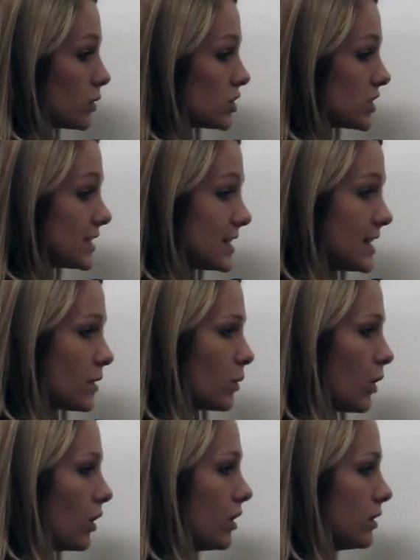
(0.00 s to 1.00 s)
which is
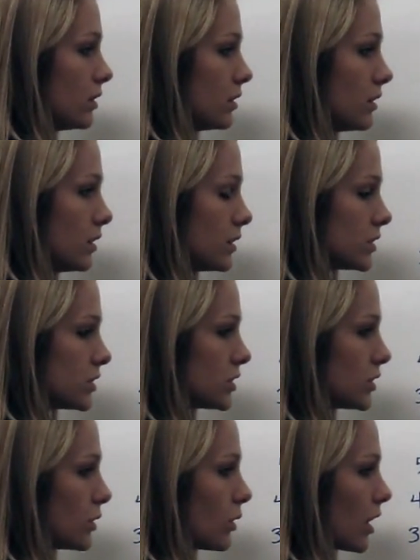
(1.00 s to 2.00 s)
equal
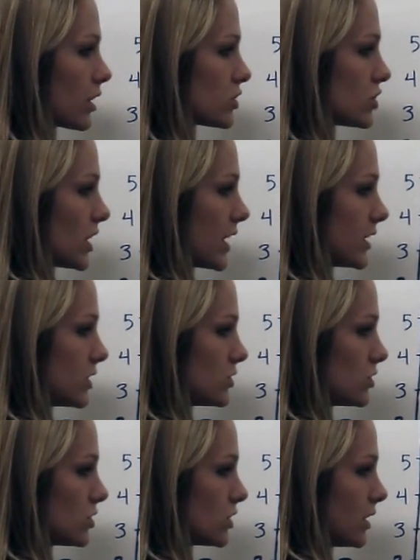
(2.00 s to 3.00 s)
to our
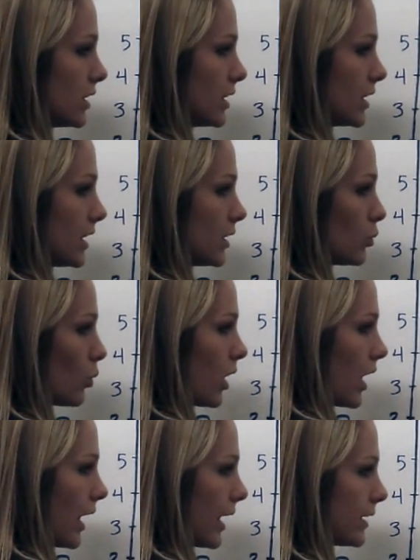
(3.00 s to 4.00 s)
change in
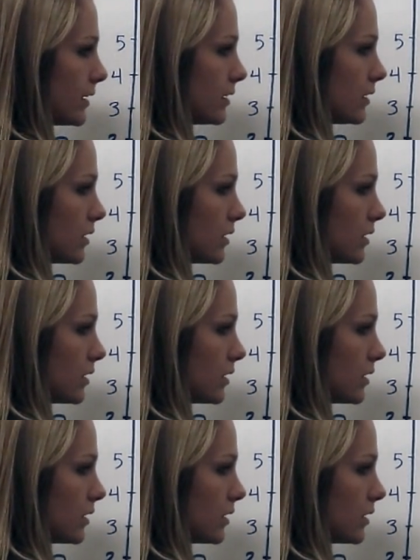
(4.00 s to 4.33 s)
y